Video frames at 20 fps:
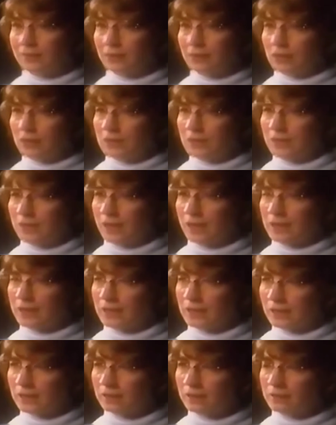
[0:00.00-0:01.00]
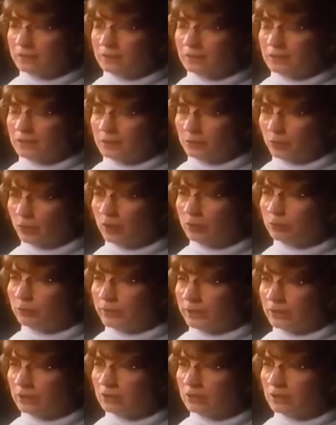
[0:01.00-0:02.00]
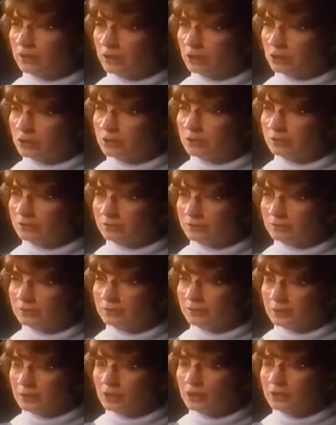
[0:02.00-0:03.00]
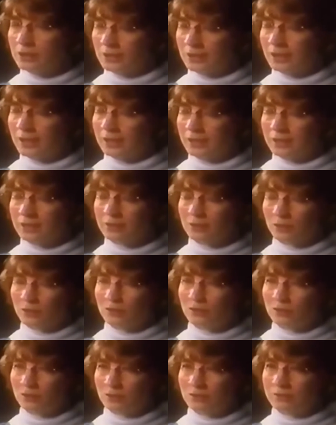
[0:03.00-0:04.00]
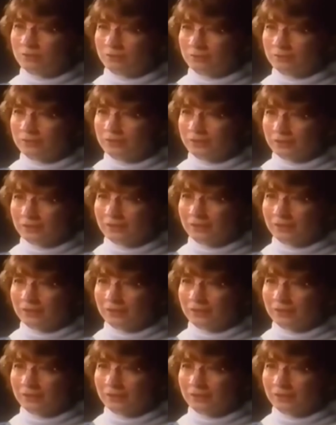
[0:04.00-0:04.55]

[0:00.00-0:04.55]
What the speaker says: And she said, I think he's probably here to get you. And she said, I think so too.